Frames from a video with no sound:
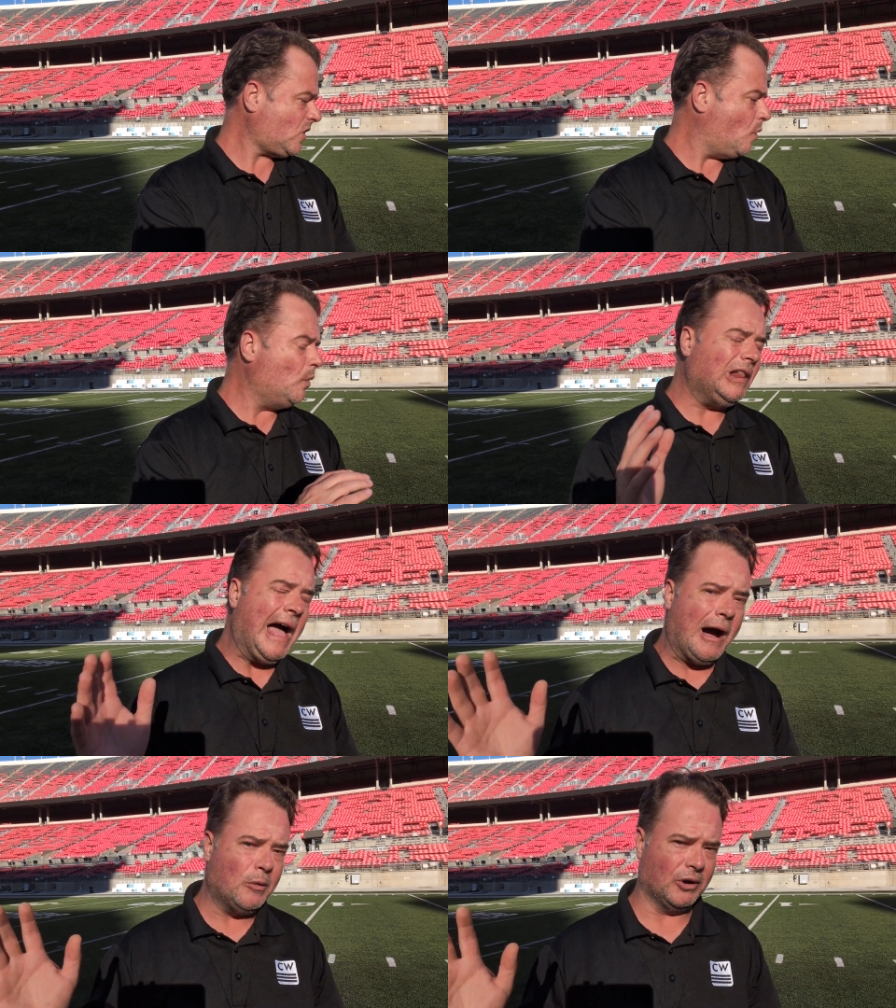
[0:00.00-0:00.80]
Will
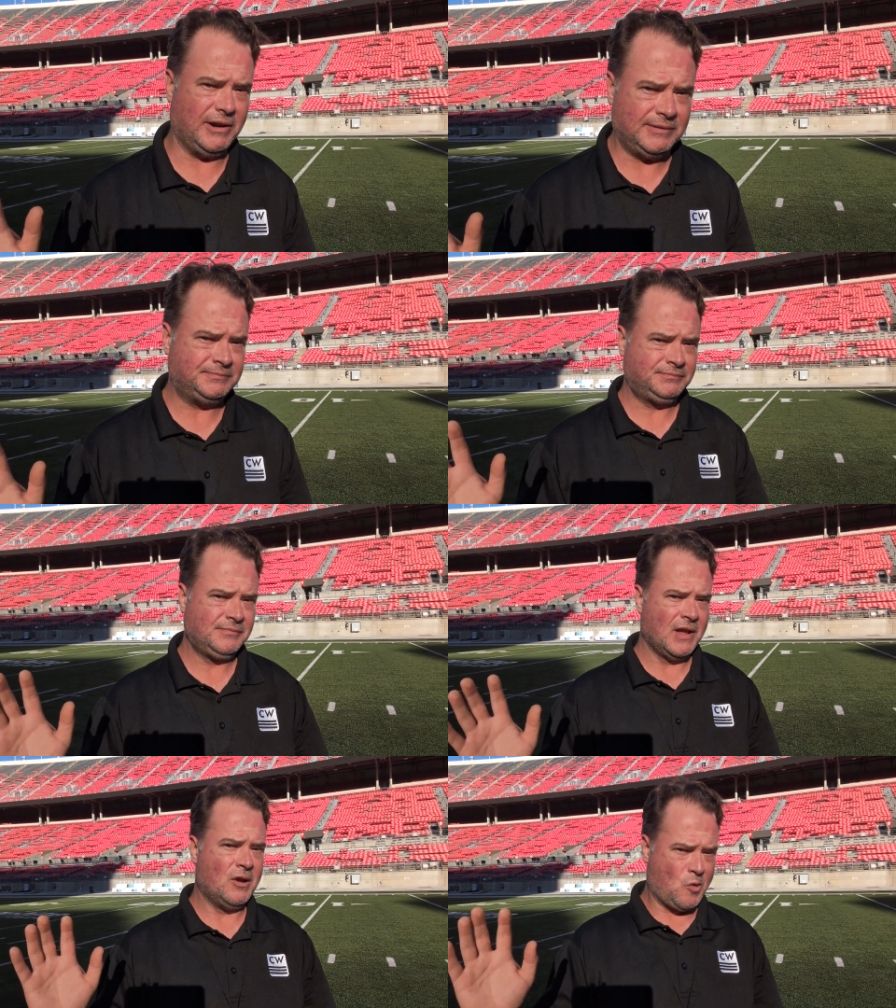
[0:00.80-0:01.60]
Howard,
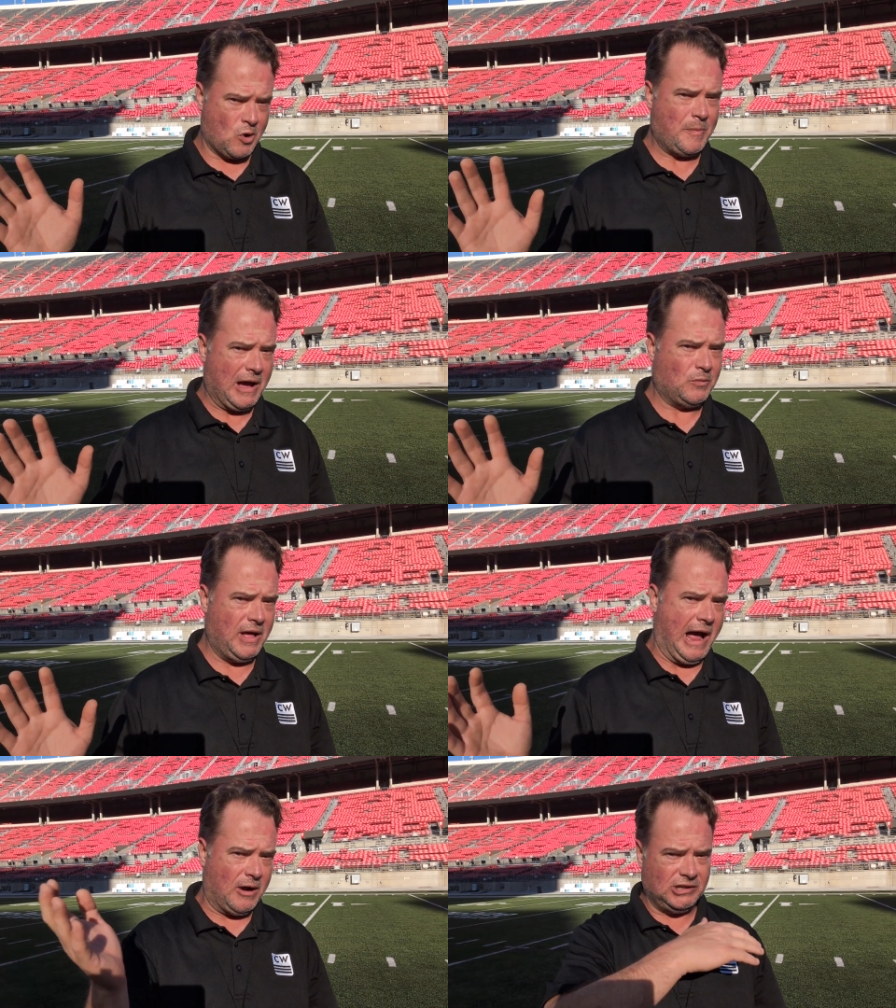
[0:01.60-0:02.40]
quarterback
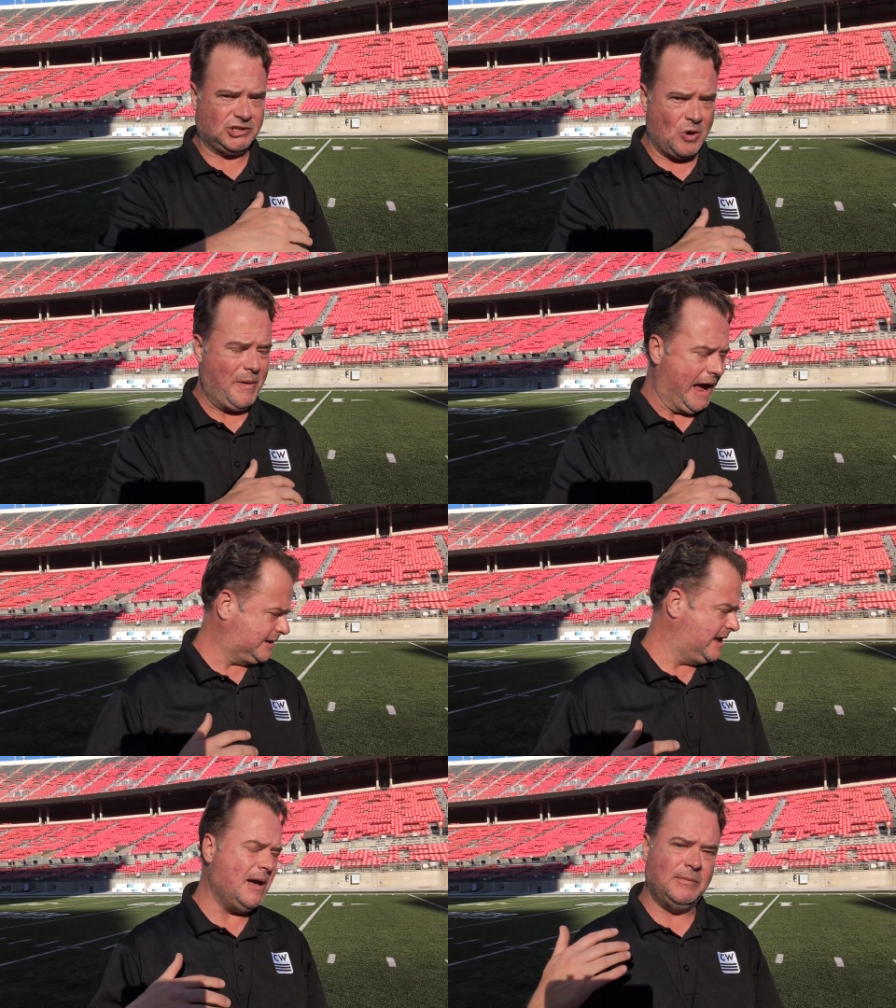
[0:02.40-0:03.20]
Will Howard, let's go back
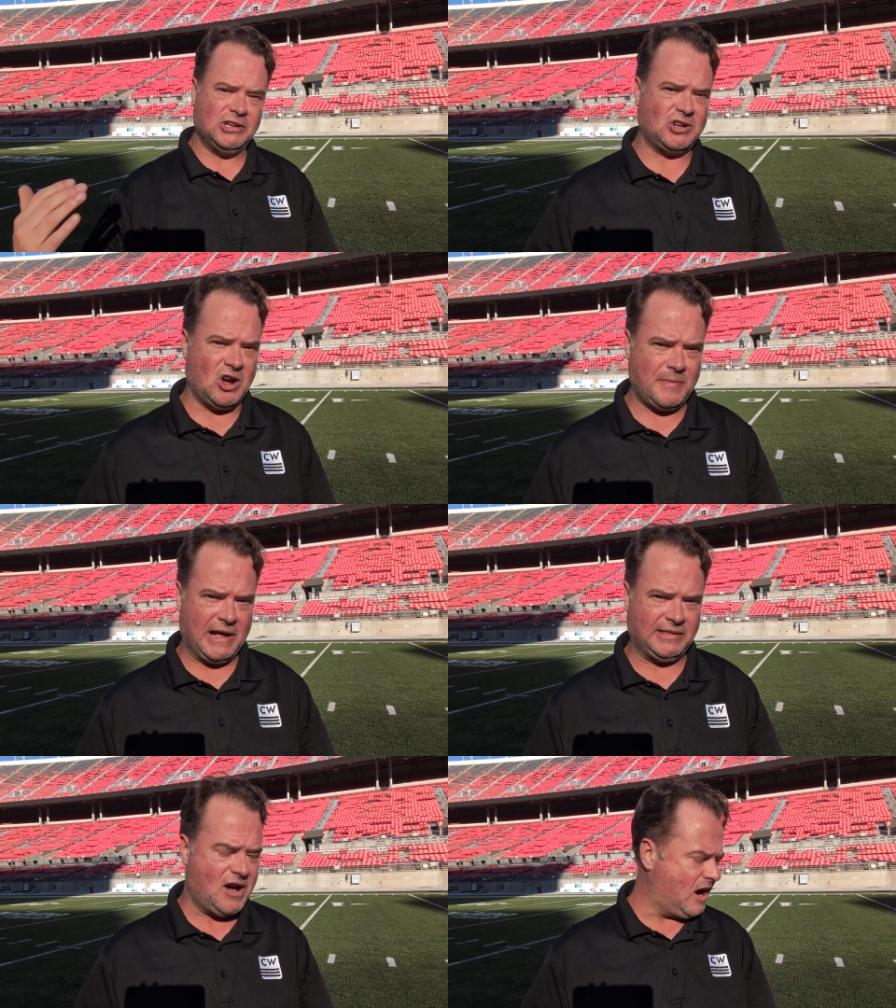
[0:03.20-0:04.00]
to him. Let's talk
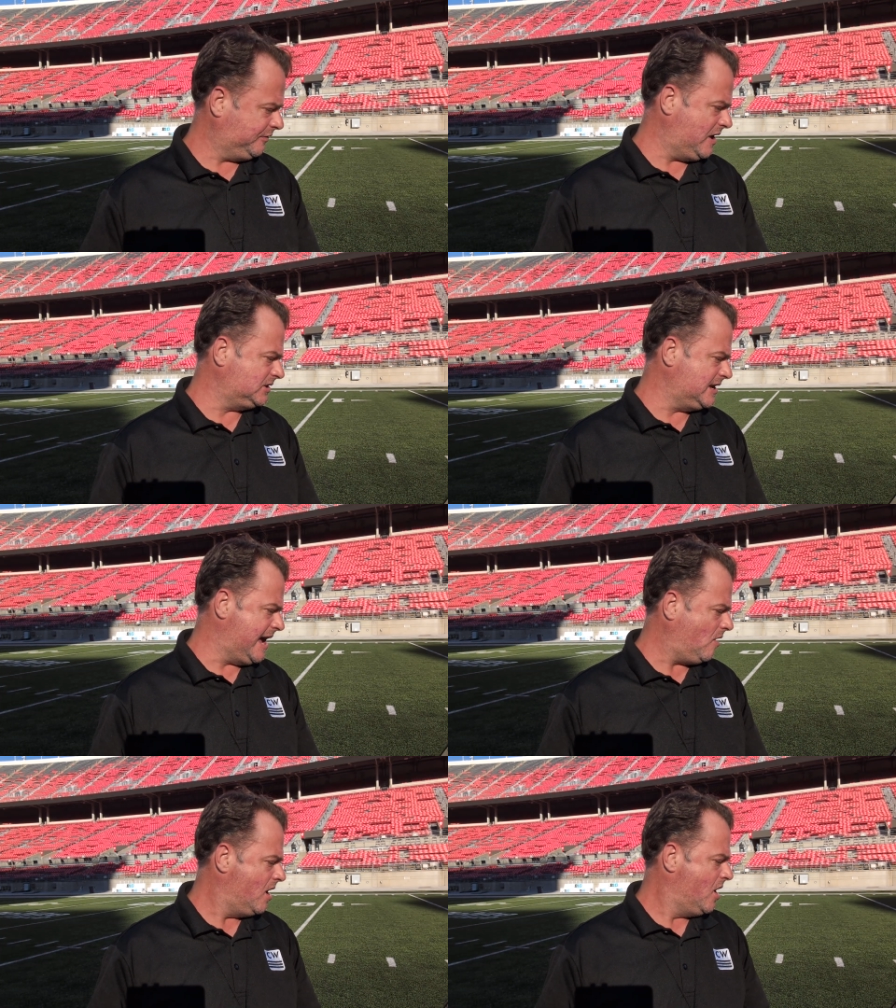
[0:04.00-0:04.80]
about the offense
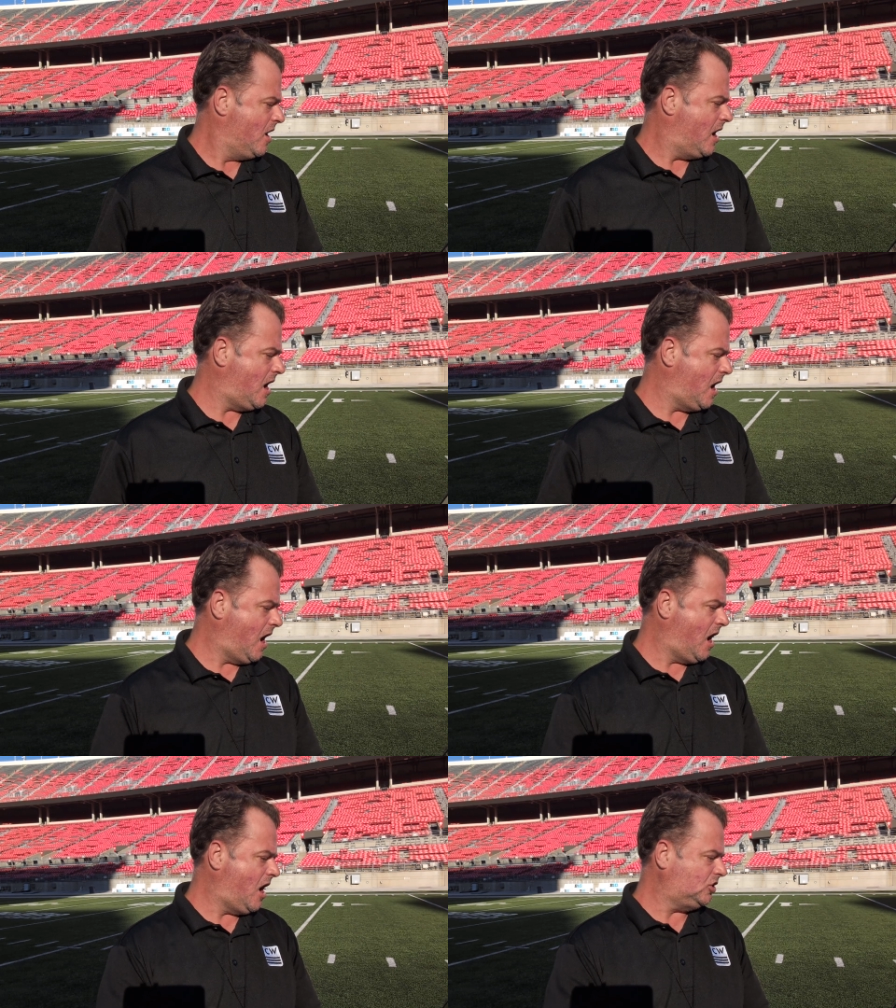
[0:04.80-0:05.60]
now.
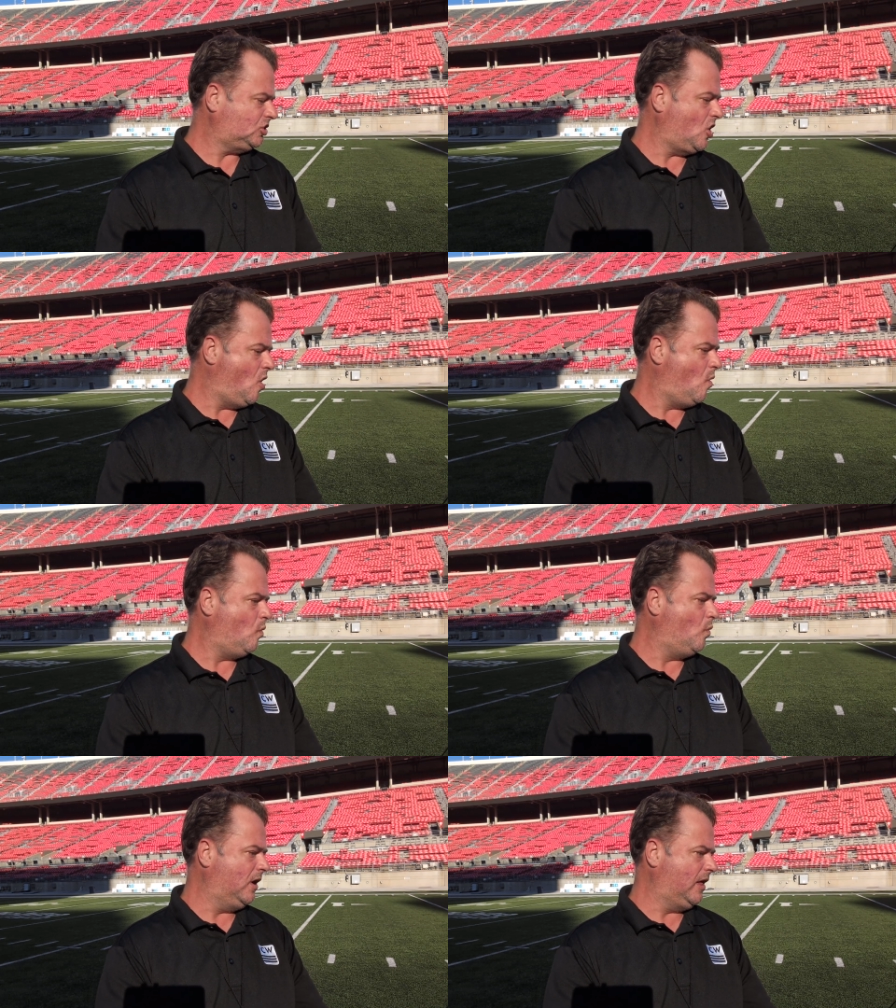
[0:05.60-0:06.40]
So
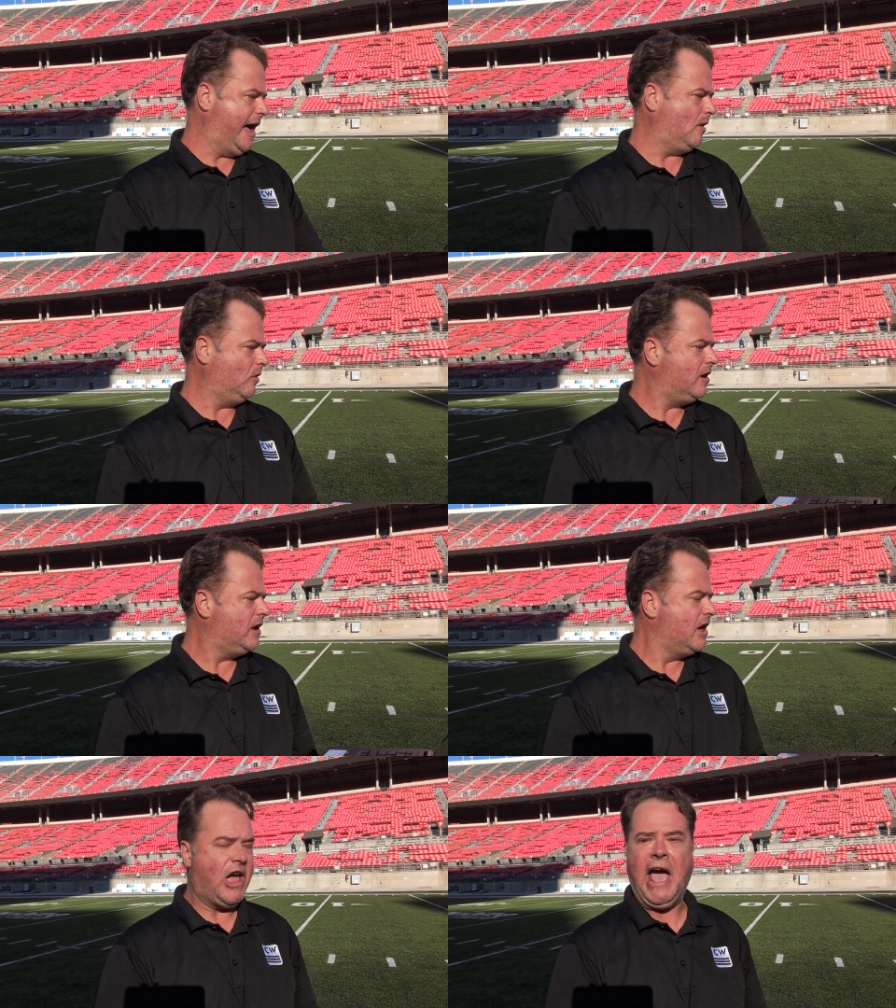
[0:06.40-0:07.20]
Will Howard
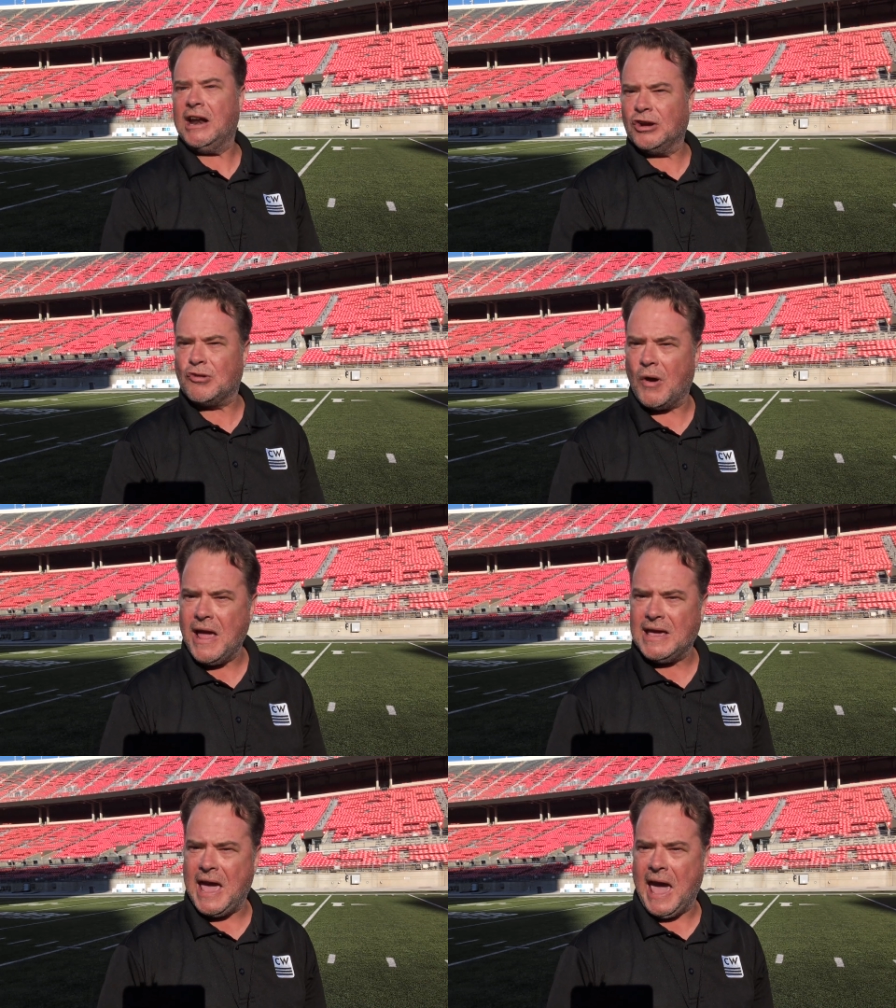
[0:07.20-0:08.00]
had a
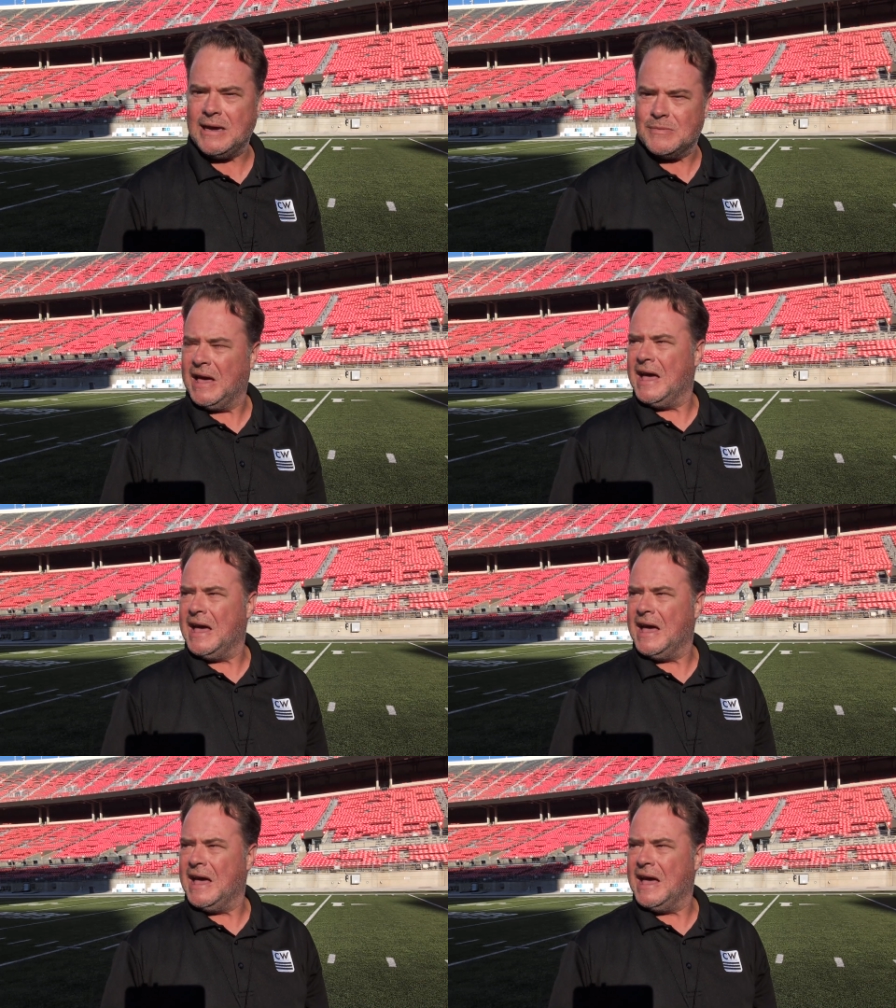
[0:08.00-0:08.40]
great game.